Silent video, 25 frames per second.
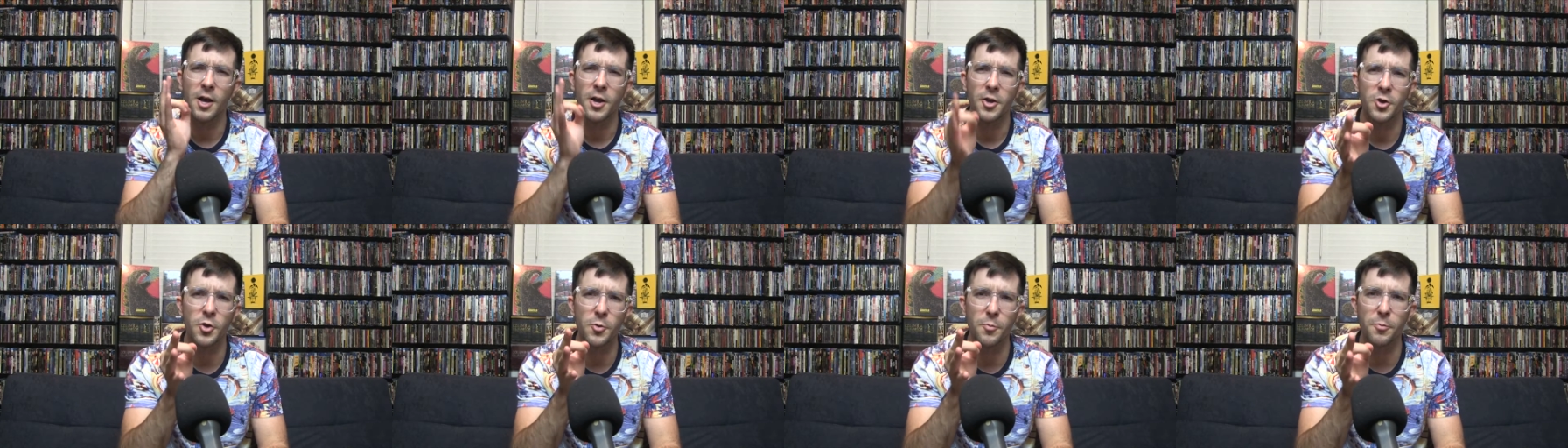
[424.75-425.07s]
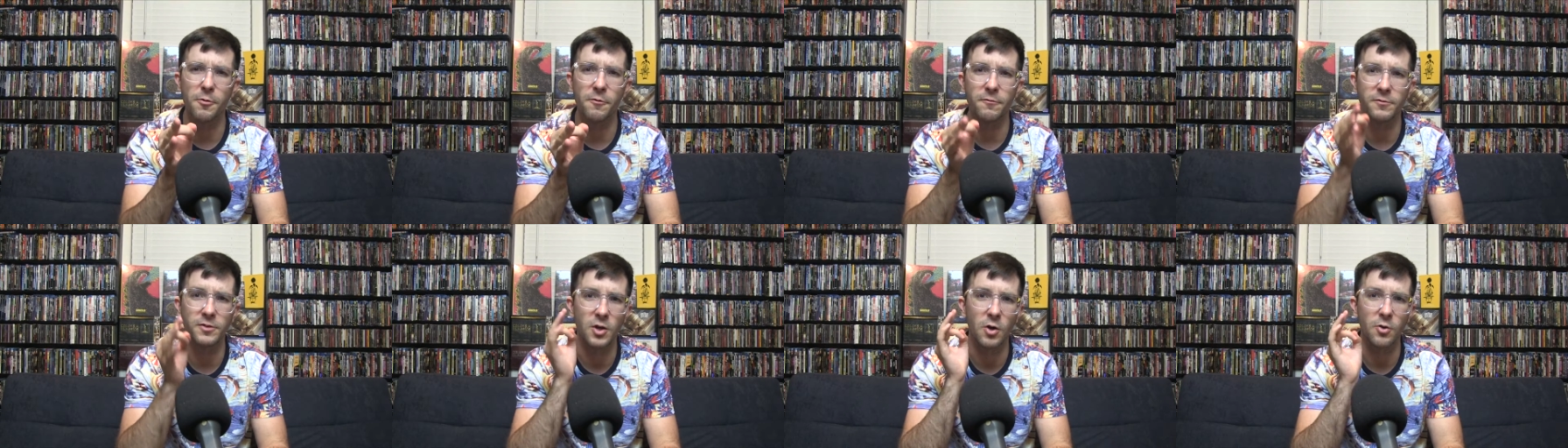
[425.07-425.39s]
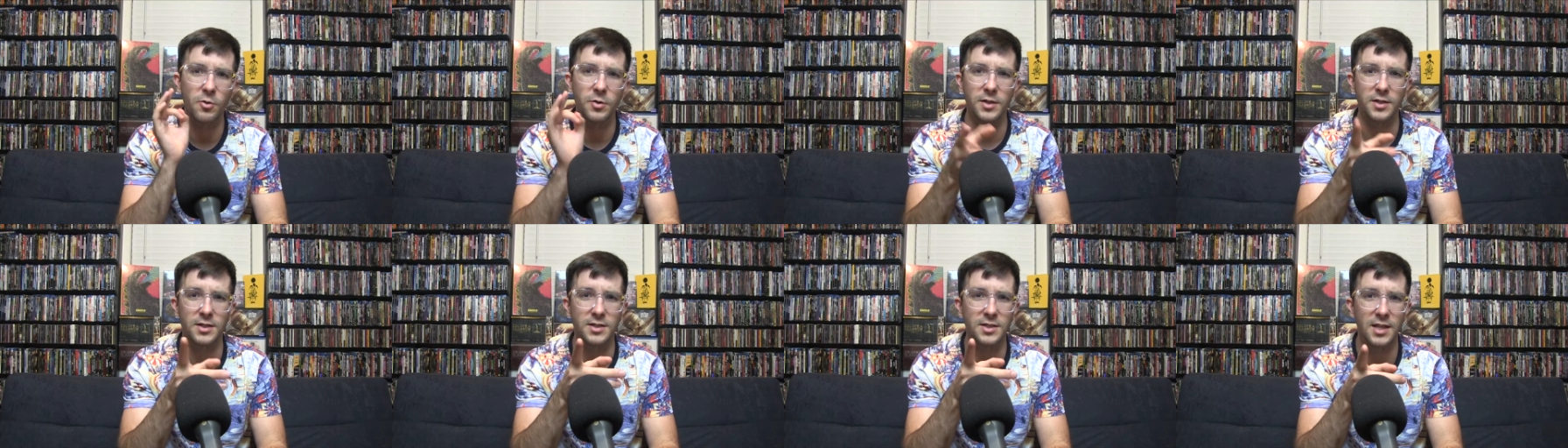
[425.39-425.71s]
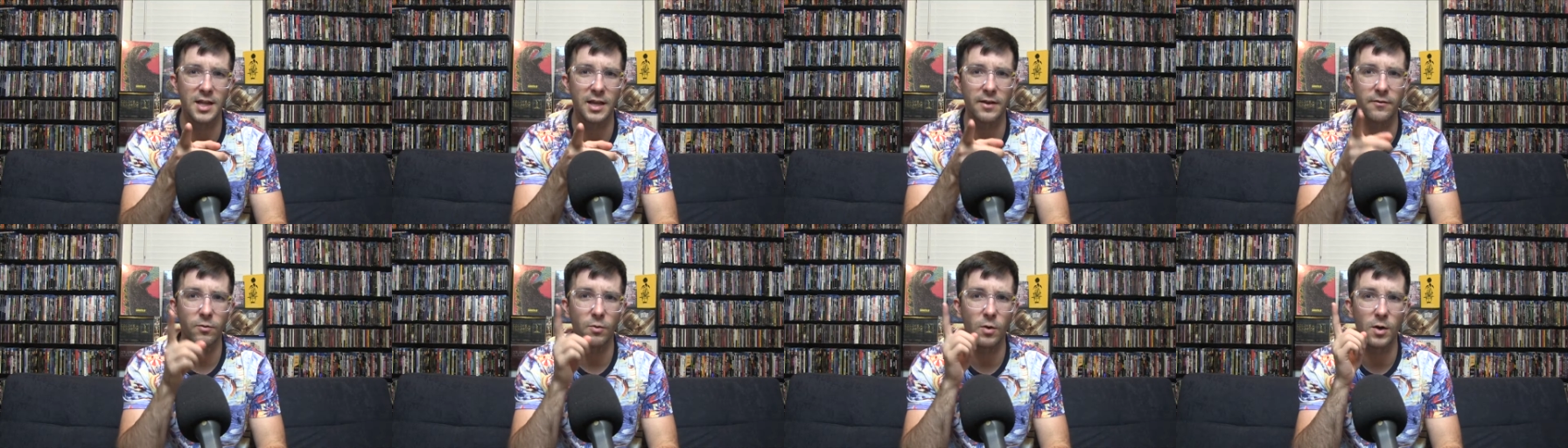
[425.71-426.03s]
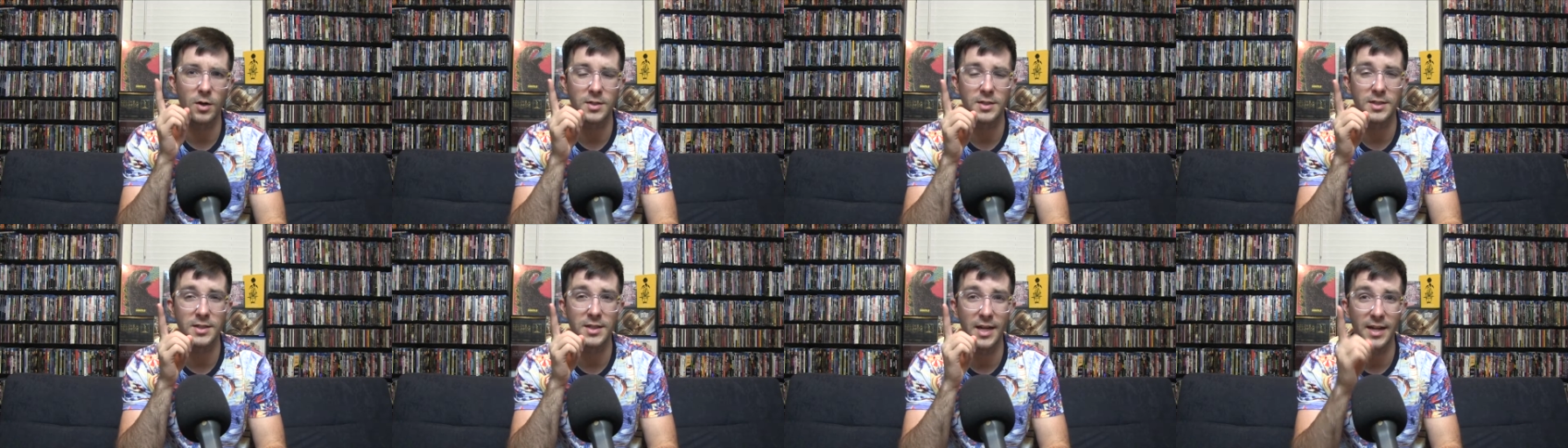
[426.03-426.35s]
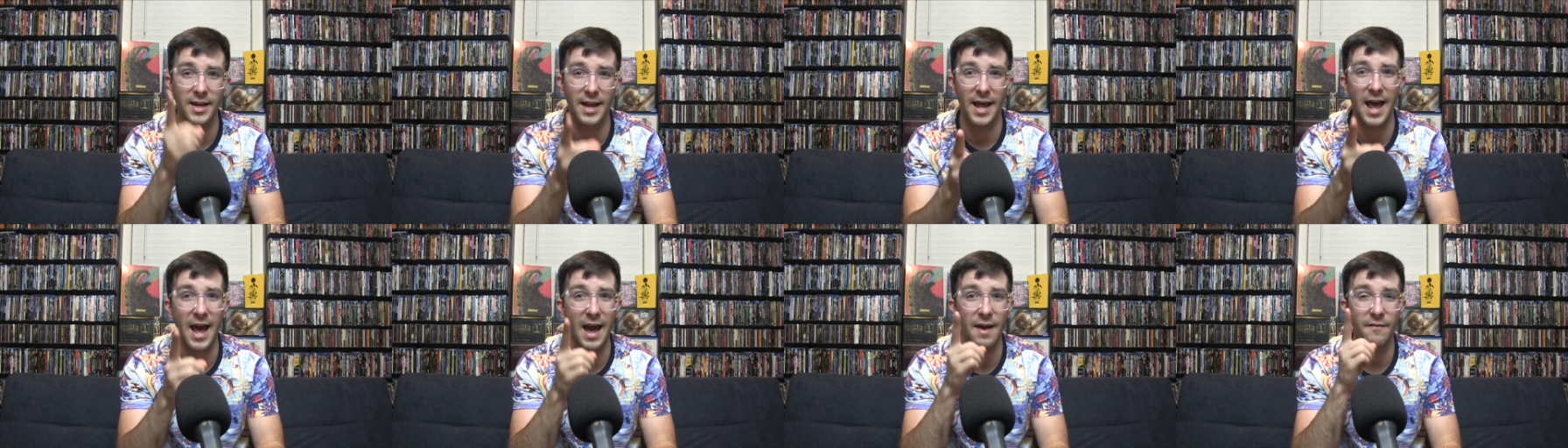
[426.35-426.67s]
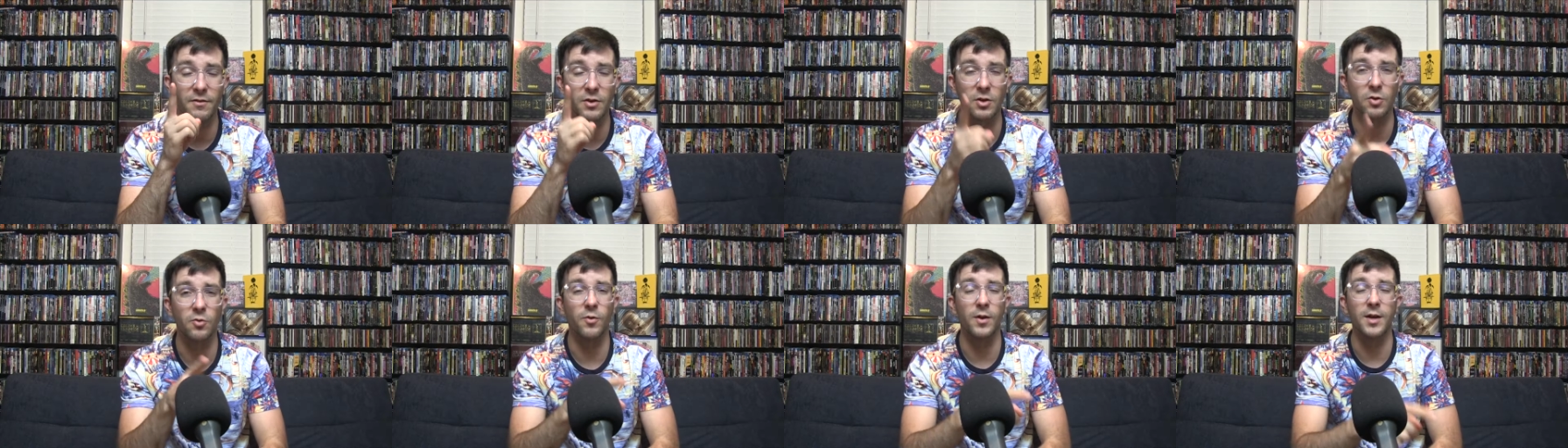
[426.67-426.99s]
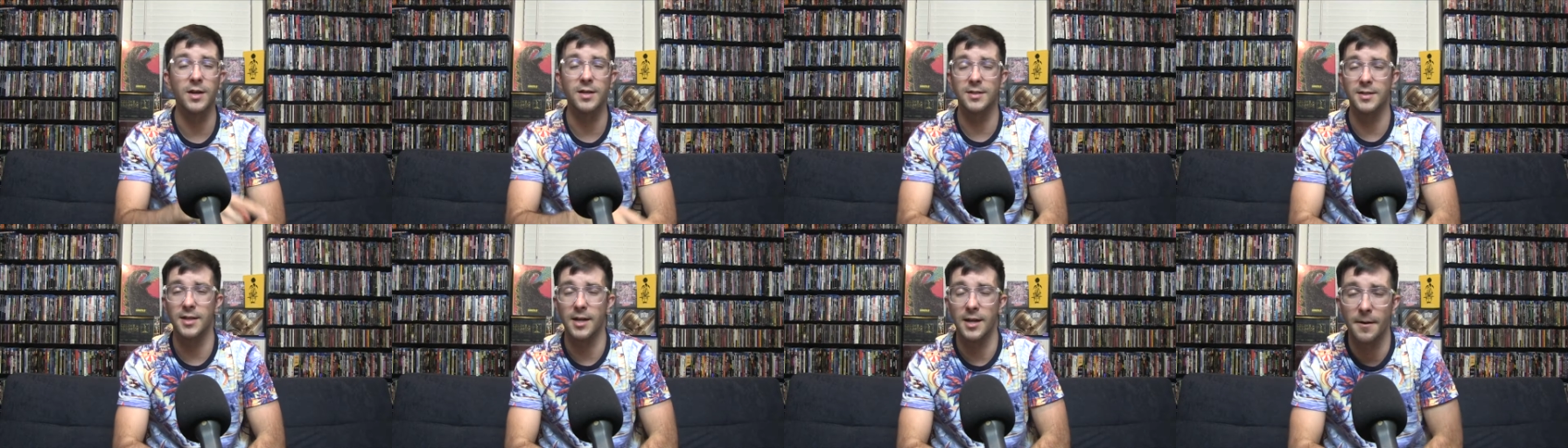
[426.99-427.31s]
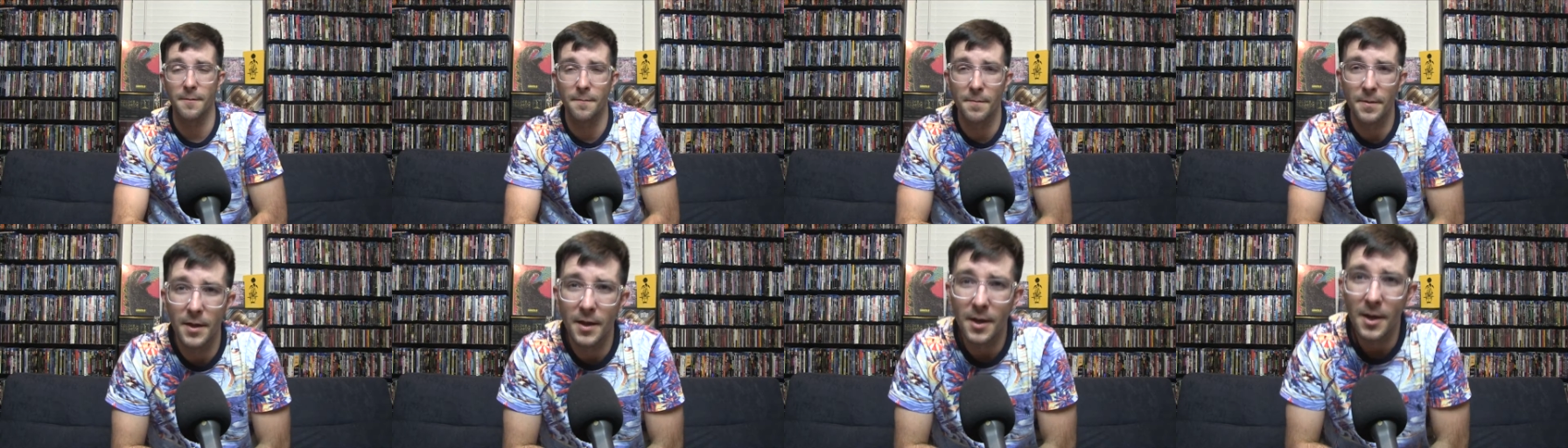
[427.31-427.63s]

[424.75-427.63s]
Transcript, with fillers: you blue Thank you for watching and have a great day.